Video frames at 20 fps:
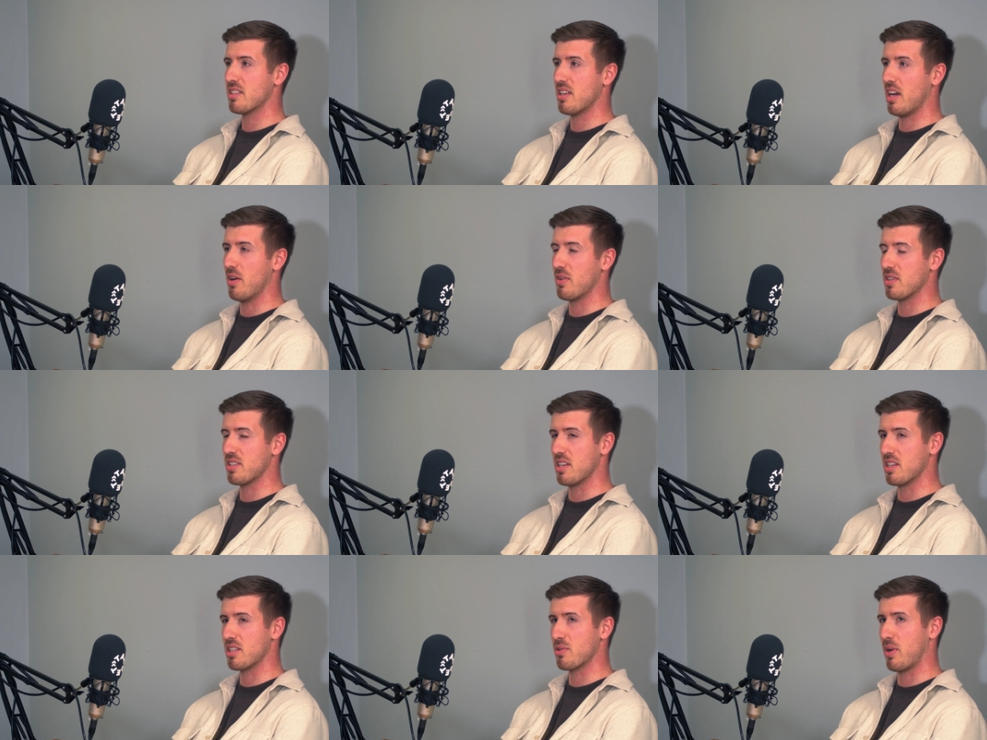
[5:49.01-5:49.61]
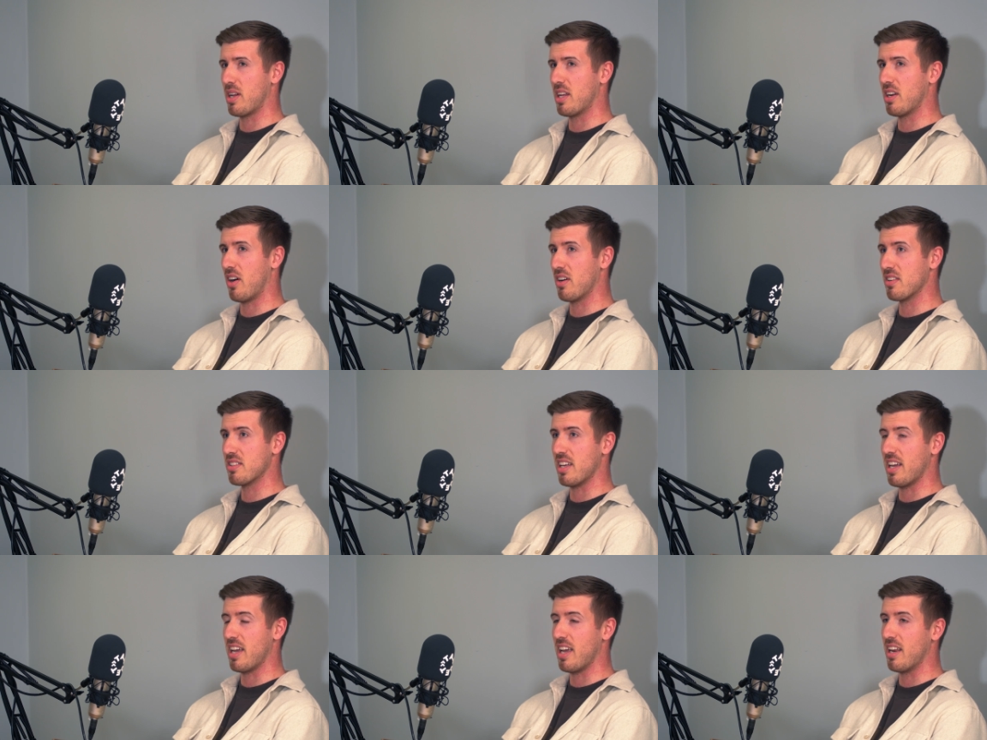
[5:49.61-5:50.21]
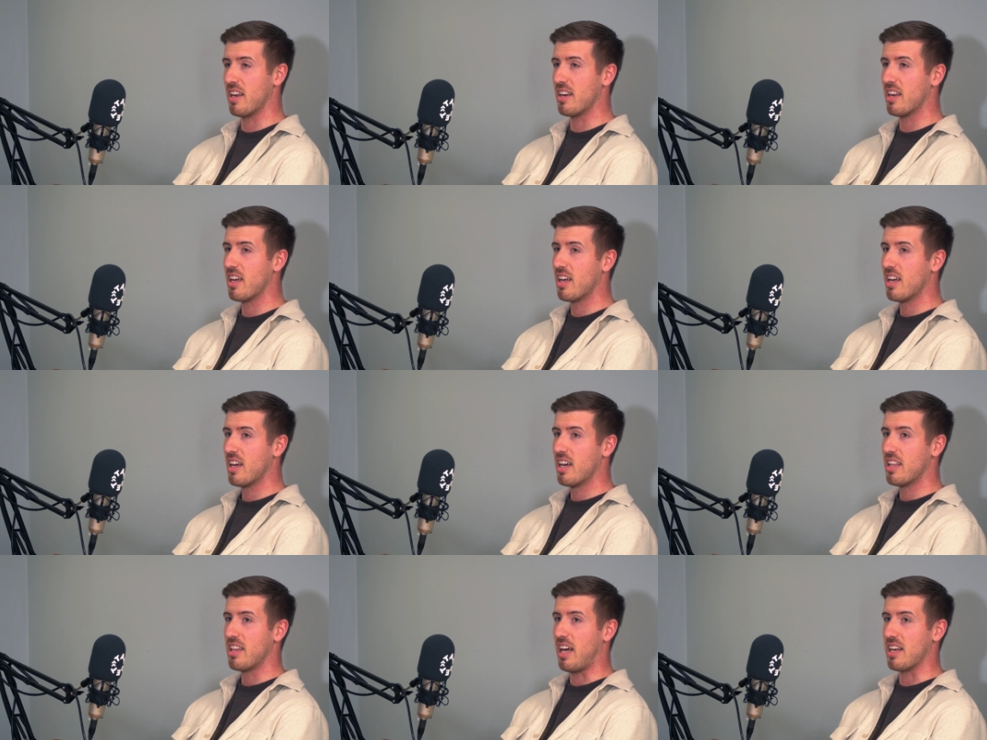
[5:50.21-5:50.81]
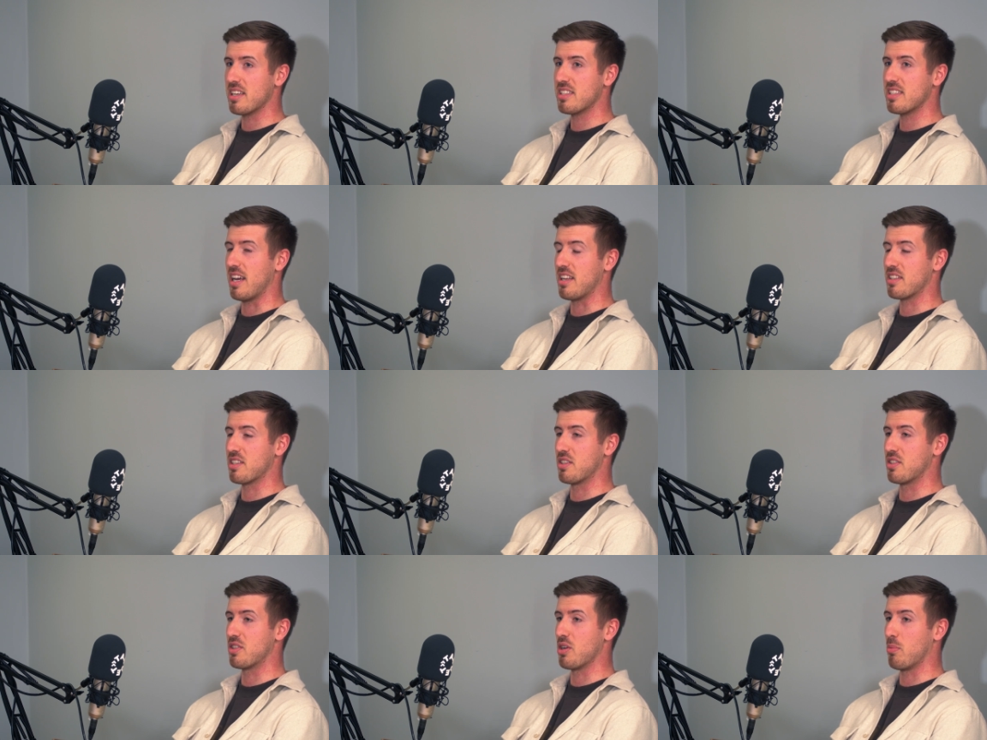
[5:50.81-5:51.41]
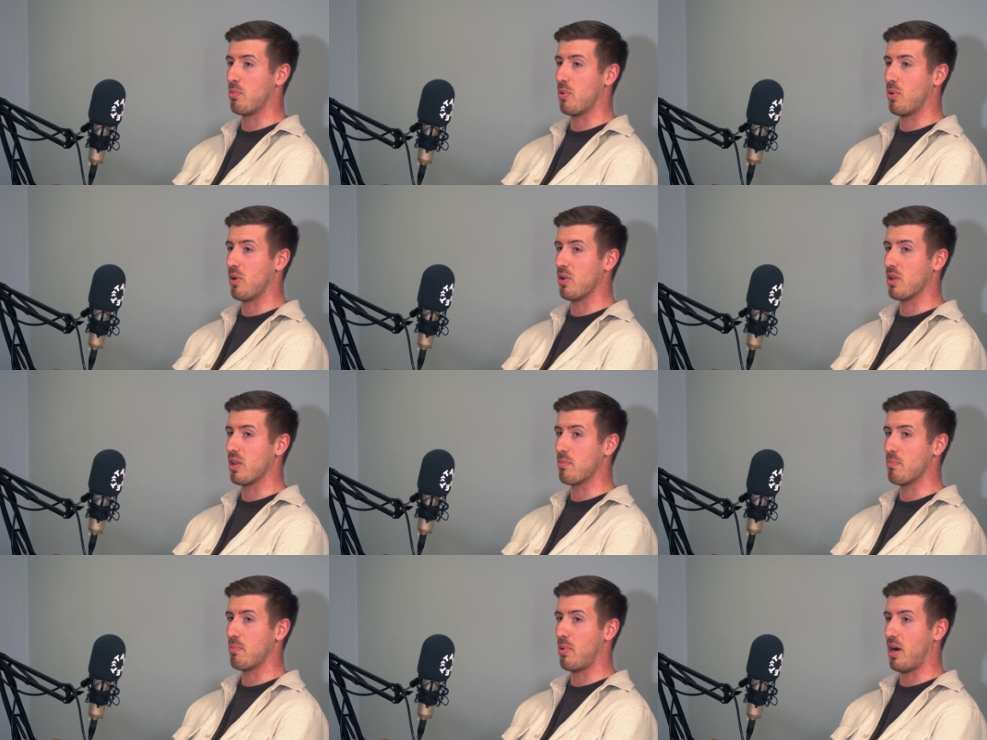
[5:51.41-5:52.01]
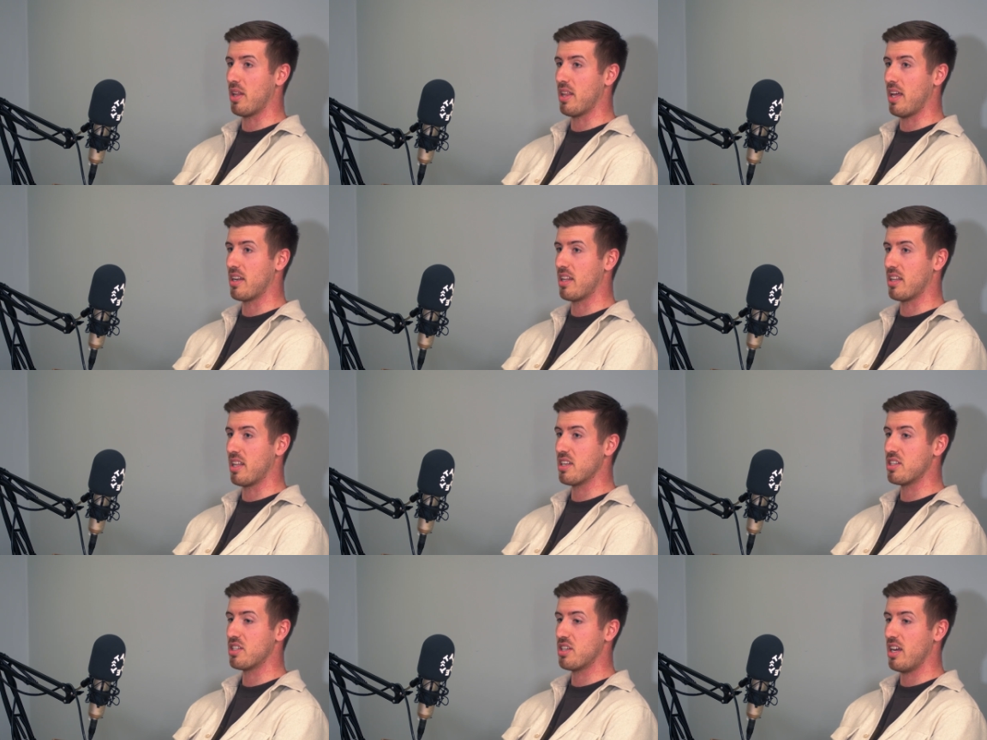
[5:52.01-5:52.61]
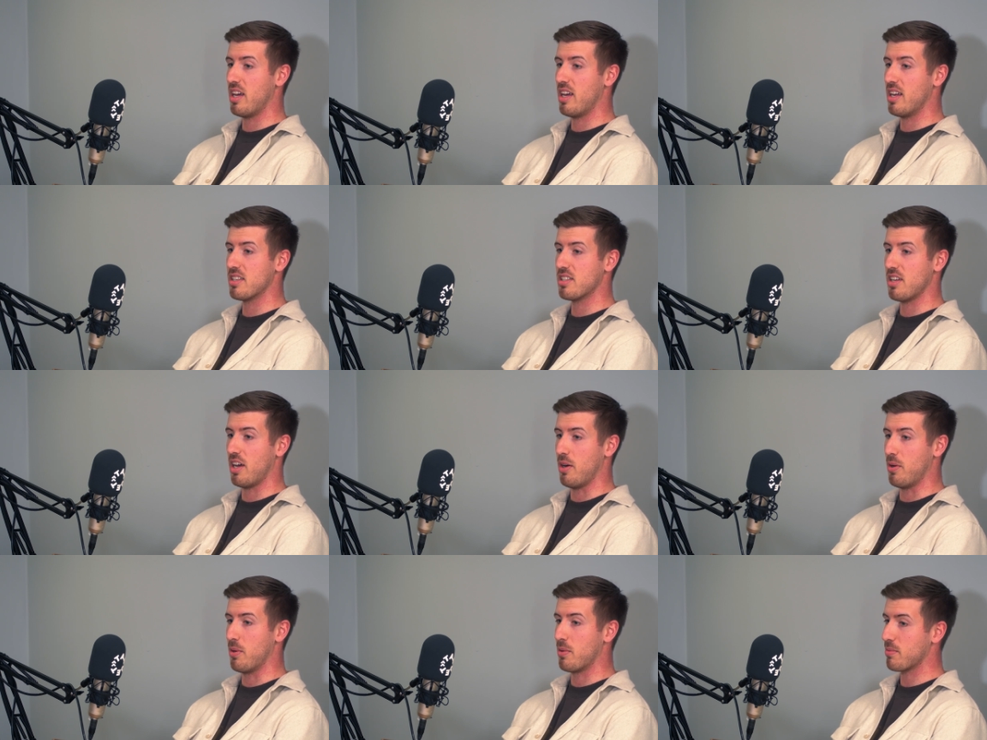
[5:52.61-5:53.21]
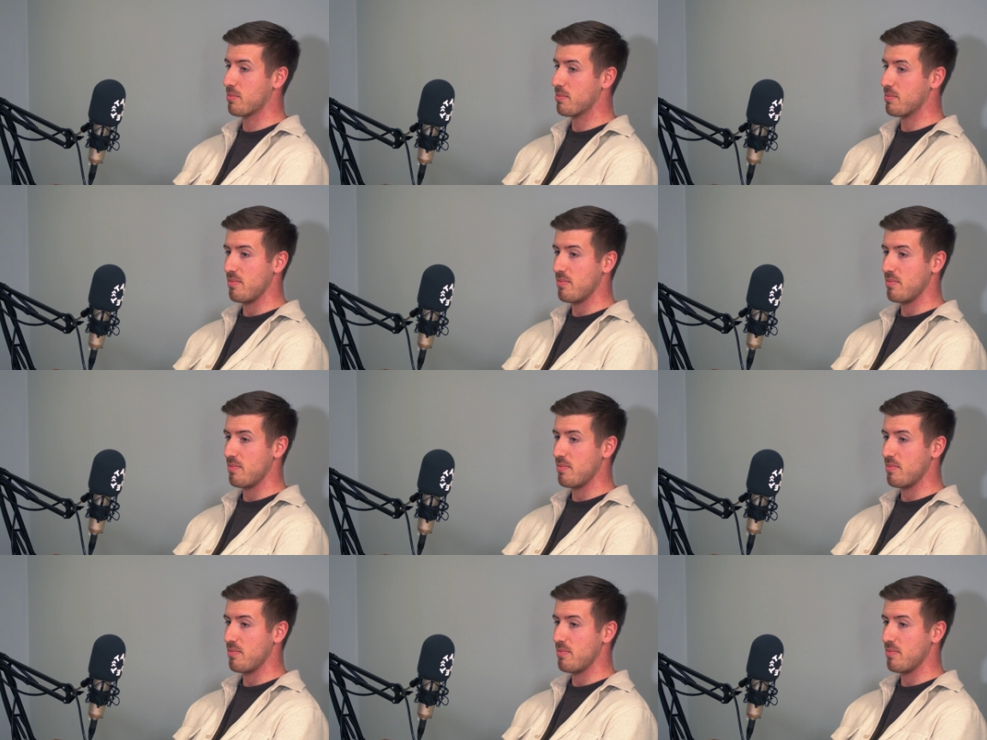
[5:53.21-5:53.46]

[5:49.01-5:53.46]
So since 2019, that's set to double by the end of this year. So